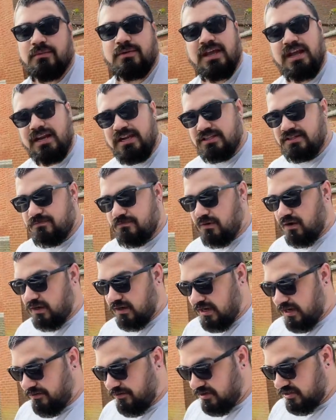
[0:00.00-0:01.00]
I'm getting it to
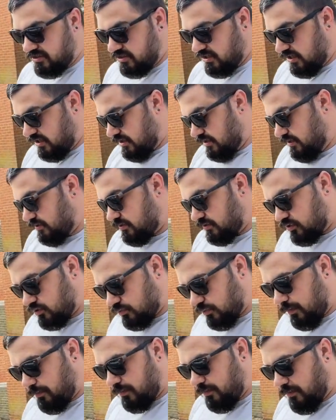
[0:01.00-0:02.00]
my garage so I can
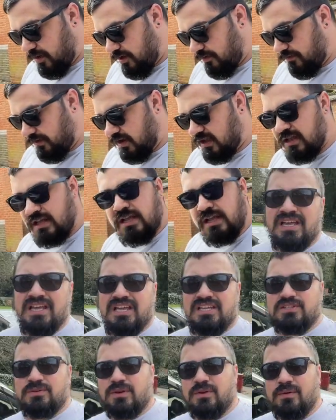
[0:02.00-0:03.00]
swap them over.
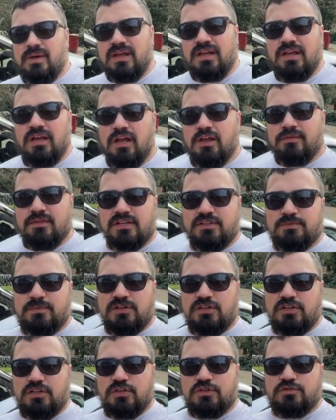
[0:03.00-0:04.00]
So anyway, I hope that's
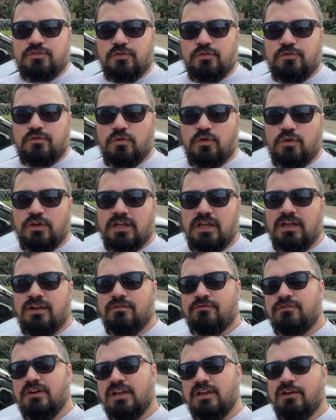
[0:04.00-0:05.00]
been useful for you.
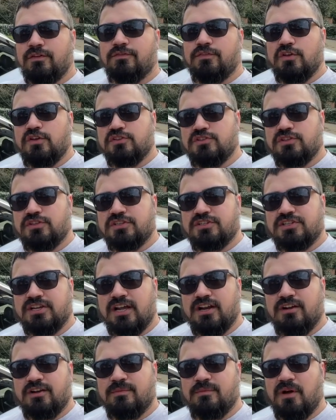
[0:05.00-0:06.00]
Regular viewers of the
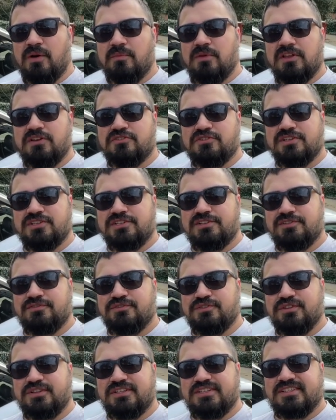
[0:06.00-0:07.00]
channel, it might be interesting
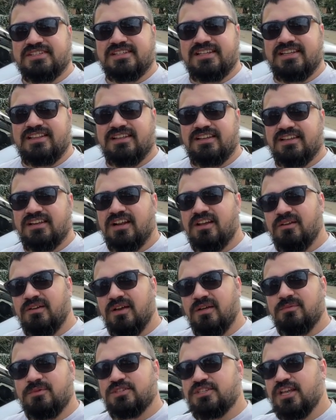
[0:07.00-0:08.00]
for you to see that, you know,
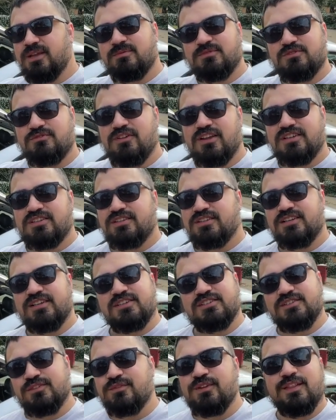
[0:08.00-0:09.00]
I'm the same as the rest of
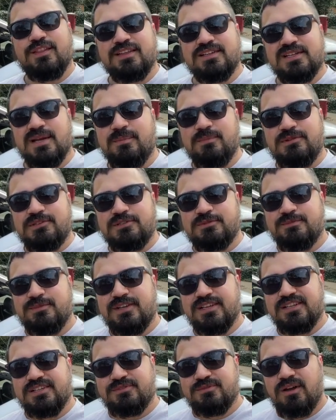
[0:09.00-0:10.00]
you. Stuff like this happens to
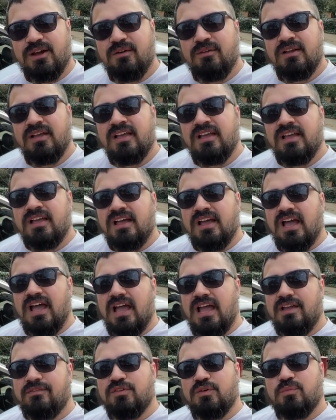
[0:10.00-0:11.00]
me as well.
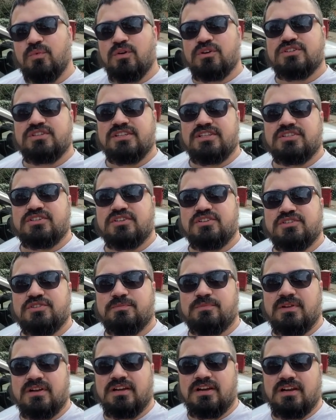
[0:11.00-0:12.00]
If you're watching this because
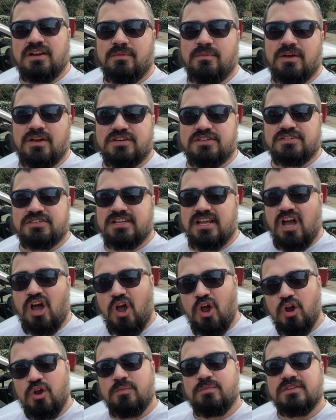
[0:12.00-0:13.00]
you've been in an emergency, I
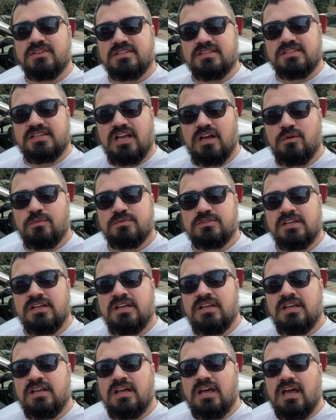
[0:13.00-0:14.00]
hope this has helped
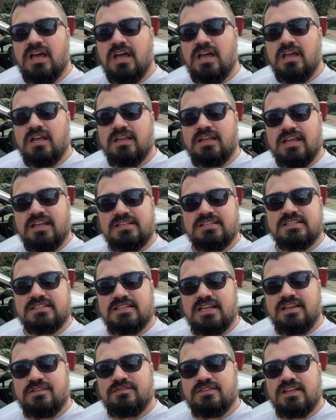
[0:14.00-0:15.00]
get to
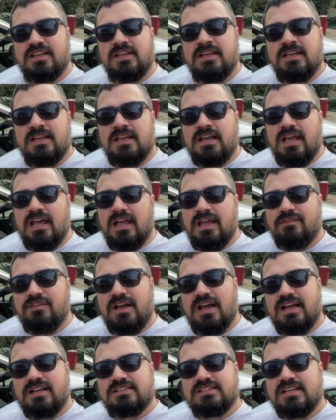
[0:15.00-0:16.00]
safety. If
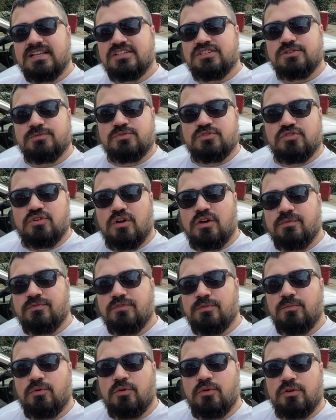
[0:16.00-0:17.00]
it has, hit
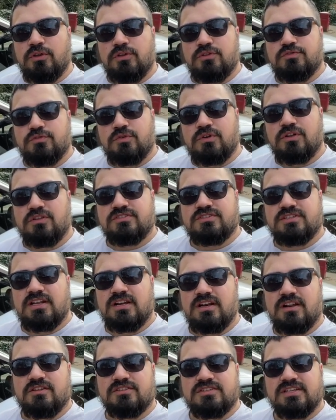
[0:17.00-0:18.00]
subscribe for more useful
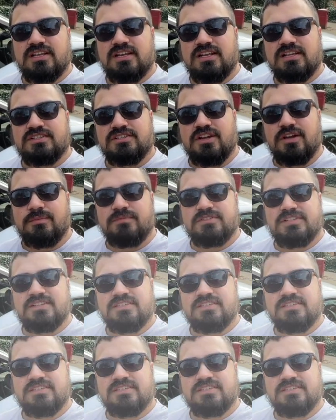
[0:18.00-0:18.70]
content. I'll see you next time.